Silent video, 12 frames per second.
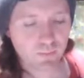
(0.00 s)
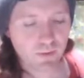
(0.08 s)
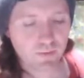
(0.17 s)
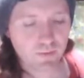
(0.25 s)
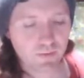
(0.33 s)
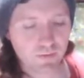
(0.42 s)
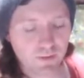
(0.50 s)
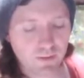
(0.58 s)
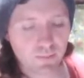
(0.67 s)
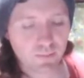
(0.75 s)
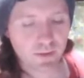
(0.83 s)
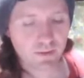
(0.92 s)
if you think
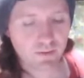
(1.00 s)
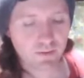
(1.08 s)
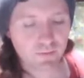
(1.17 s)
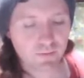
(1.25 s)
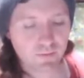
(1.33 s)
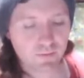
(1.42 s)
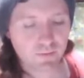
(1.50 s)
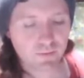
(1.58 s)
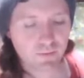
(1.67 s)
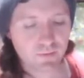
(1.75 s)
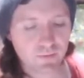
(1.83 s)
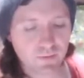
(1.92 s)
about
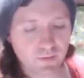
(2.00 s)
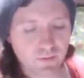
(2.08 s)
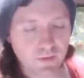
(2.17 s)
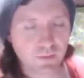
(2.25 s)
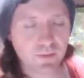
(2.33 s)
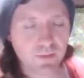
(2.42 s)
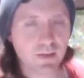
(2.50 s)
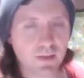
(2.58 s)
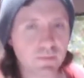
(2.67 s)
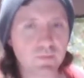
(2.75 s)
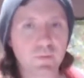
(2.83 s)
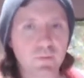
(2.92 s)
something
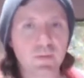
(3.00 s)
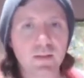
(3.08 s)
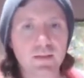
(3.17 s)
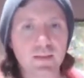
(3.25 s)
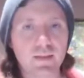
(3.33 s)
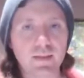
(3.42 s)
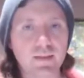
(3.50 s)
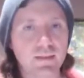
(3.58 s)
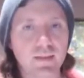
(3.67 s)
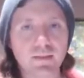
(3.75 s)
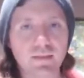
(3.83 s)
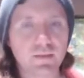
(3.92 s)
coming from nothing as
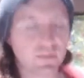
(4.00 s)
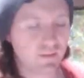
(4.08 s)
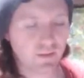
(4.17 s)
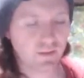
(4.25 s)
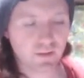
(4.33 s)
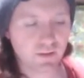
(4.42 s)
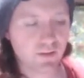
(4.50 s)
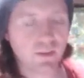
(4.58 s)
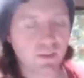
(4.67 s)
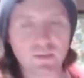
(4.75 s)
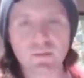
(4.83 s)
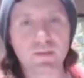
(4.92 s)
like just a
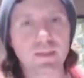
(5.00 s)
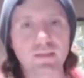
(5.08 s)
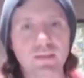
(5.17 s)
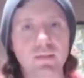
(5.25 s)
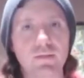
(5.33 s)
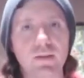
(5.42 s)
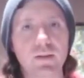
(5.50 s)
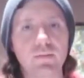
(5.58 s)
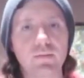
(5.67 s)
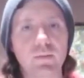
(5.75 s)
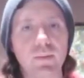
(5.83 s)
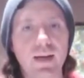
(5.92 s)
contradiction right off
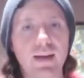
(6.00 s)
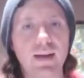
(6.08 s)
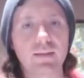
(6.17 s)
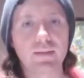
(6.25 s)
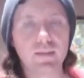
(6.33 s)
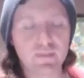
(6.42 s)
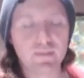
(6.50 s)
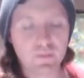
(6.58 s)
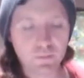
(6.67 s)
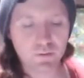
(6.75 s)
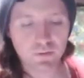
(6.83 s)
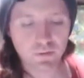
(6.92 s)
the bat, then you
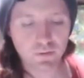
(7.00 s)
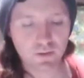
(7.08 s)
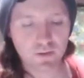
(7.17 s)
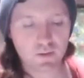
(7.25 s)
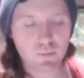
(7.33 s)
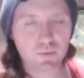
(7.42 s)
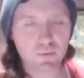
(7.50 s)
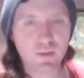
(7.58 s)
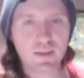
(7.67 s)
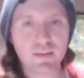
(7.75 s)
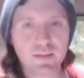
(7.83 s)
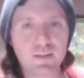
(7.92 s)
will
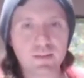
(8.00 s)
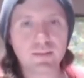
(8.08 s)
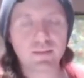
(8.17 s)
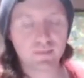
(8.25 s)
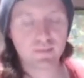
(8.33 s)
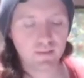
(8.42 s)
like this